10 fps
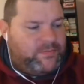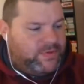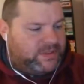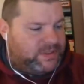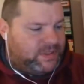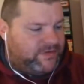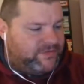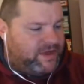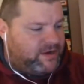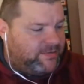But
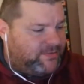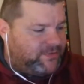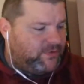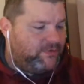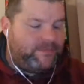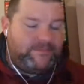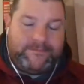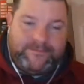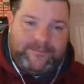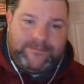if they come through,
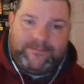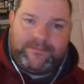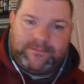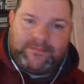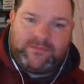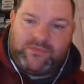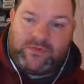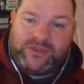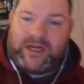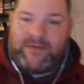
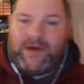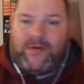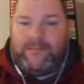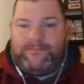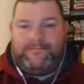we'll check them out.